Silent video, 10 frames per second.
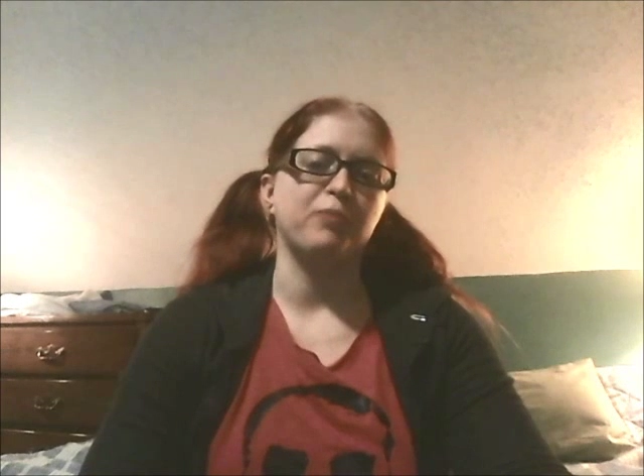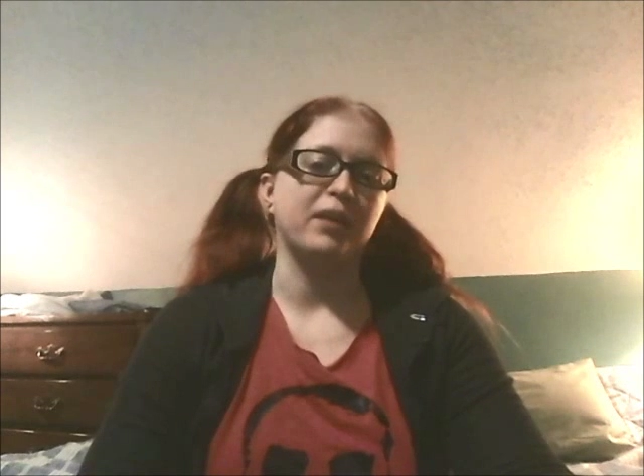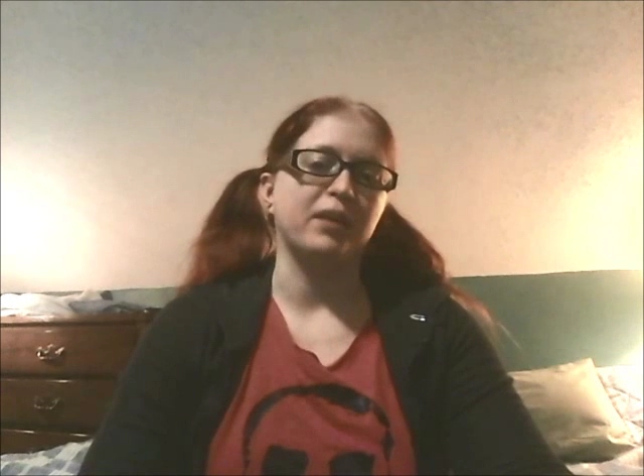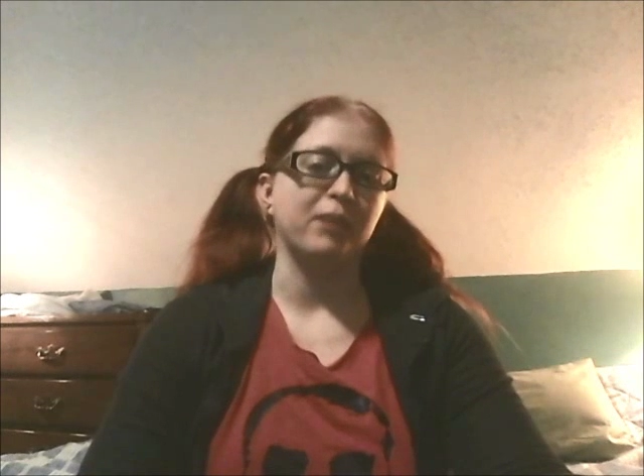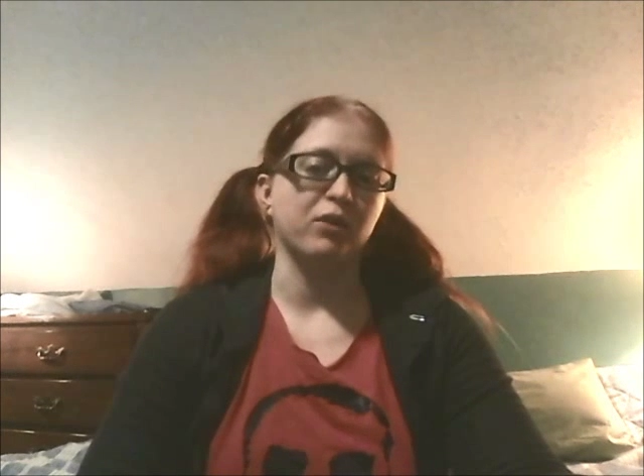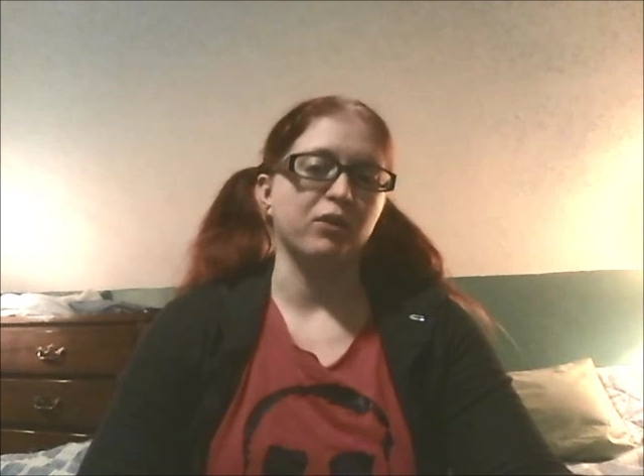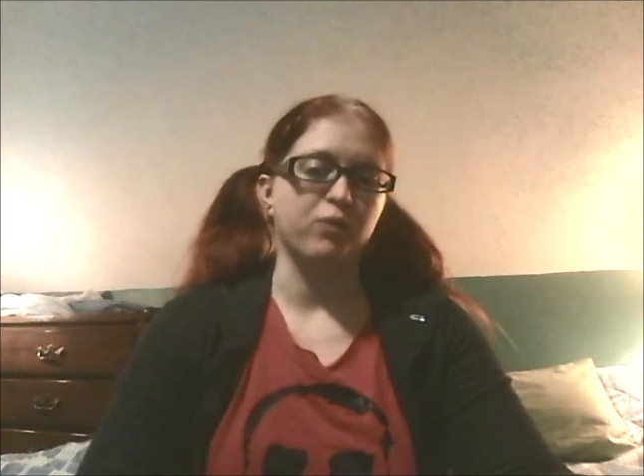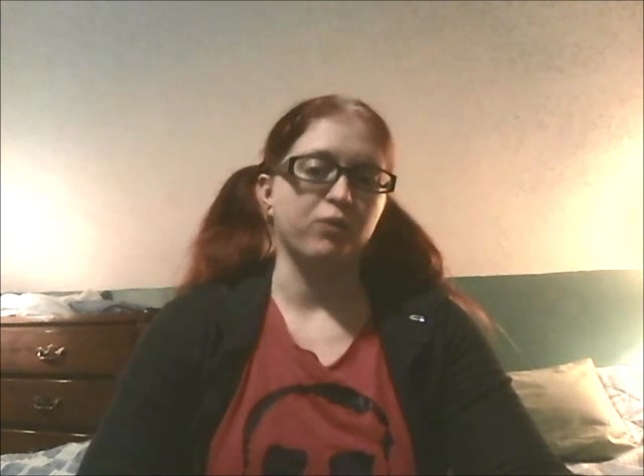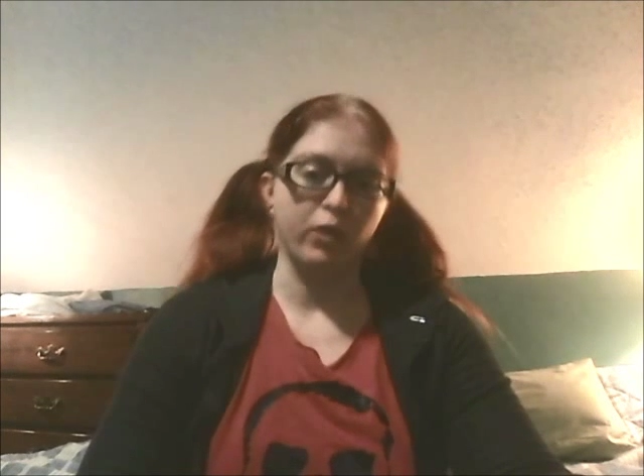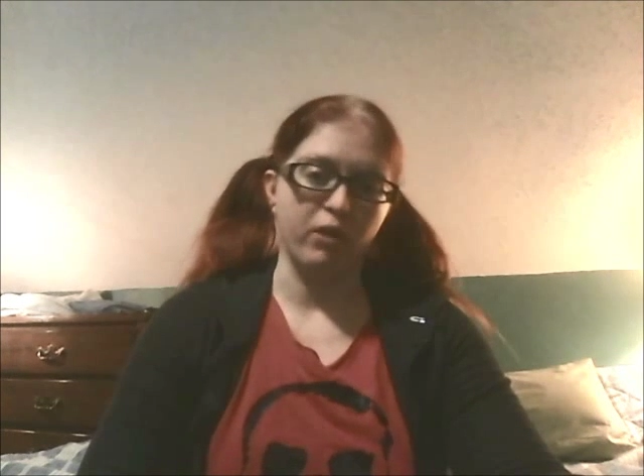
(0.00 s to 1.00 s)
make a pair of
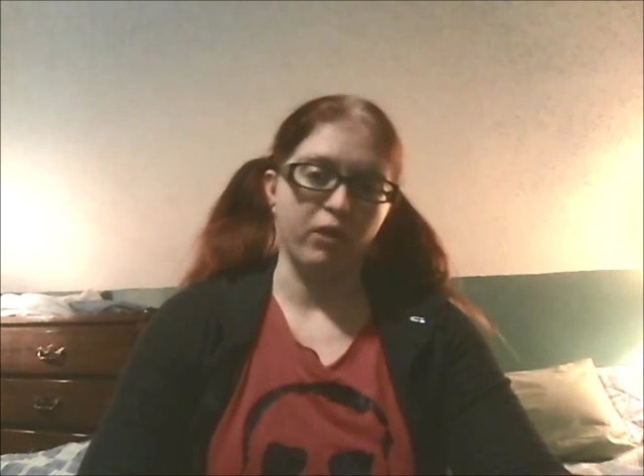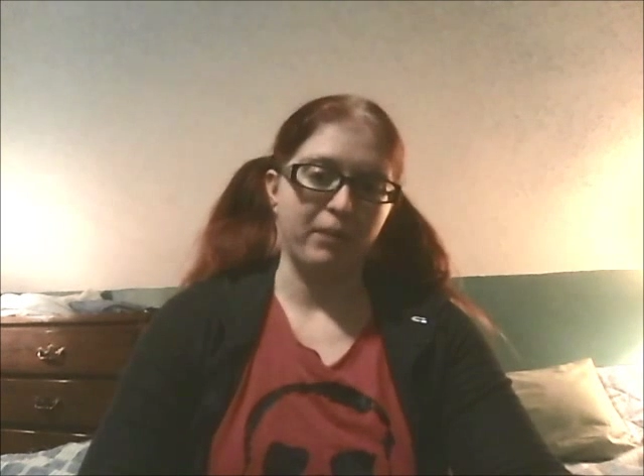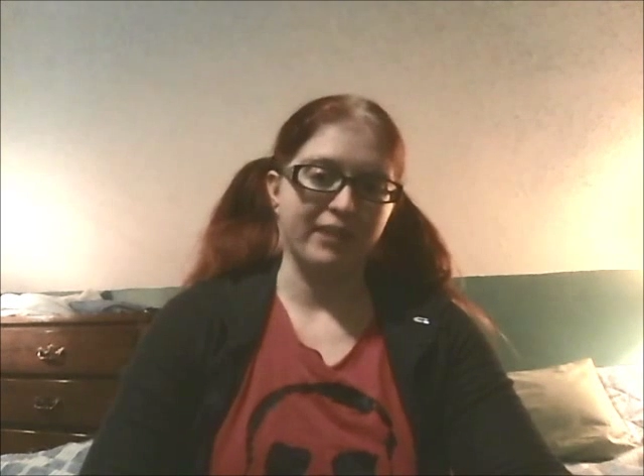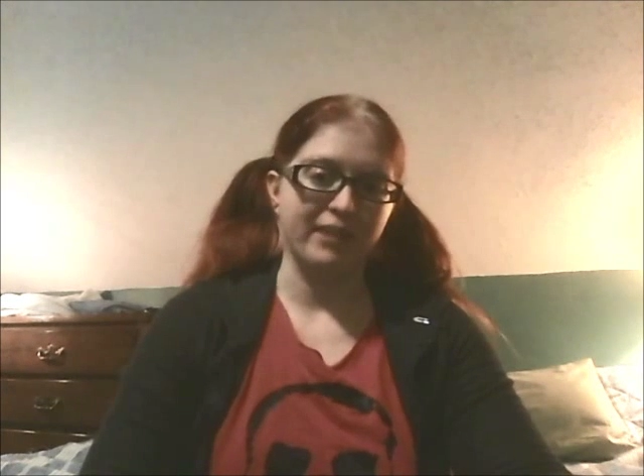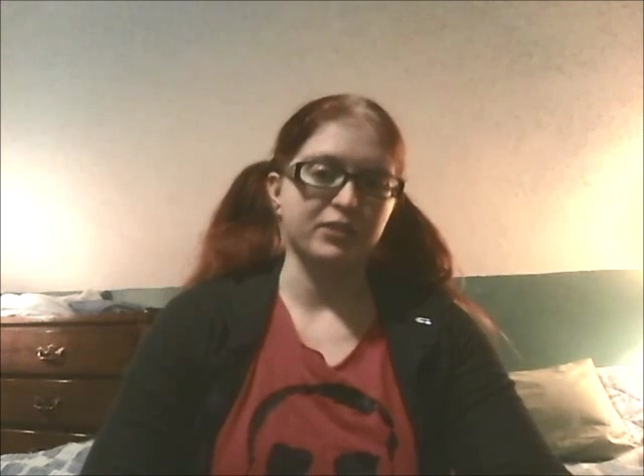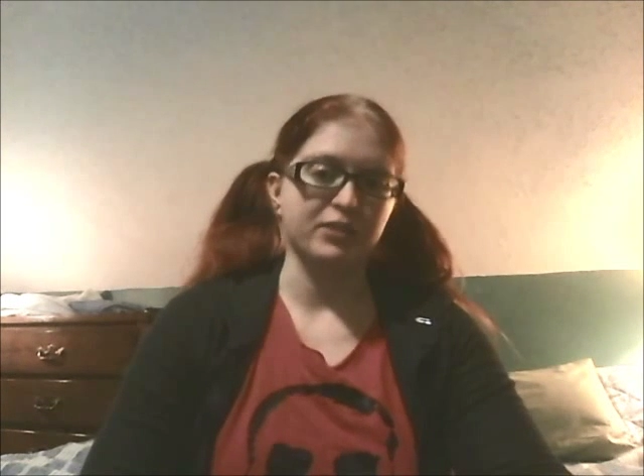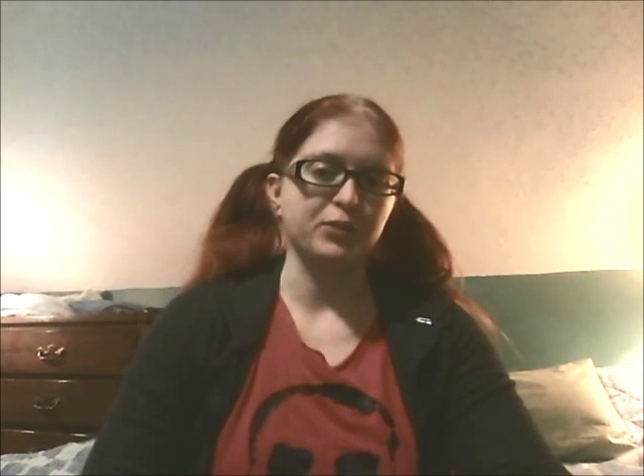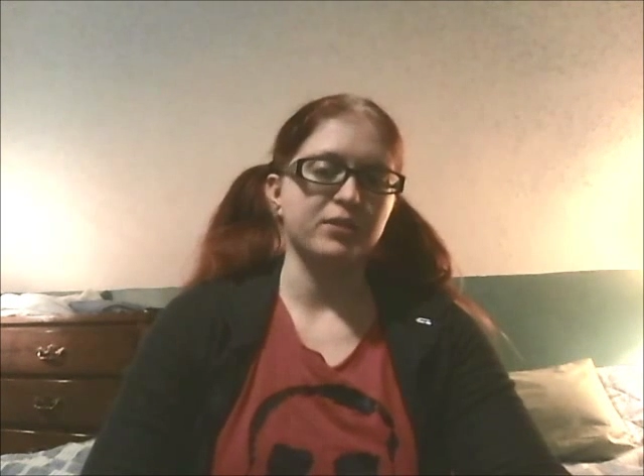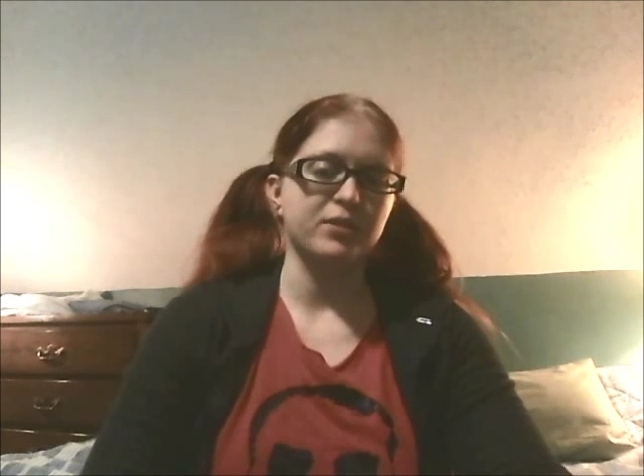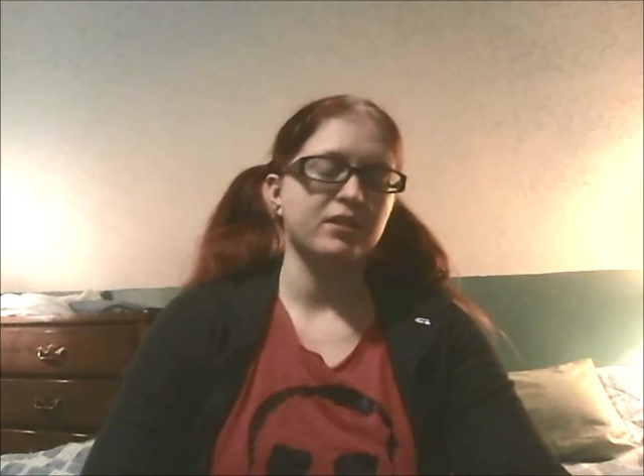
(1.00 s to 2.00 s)
4-yard
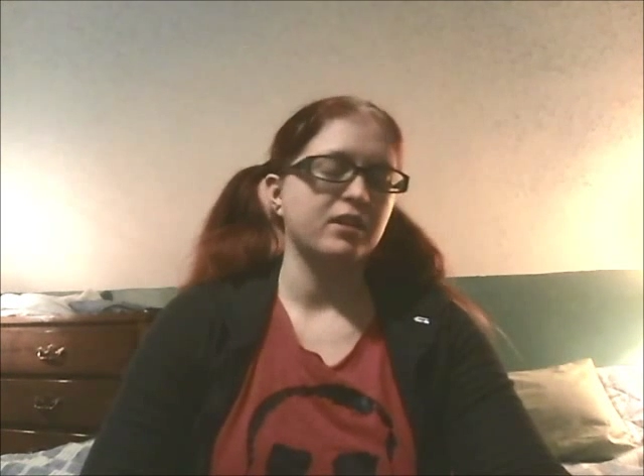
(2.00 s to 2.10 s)
pantaloons.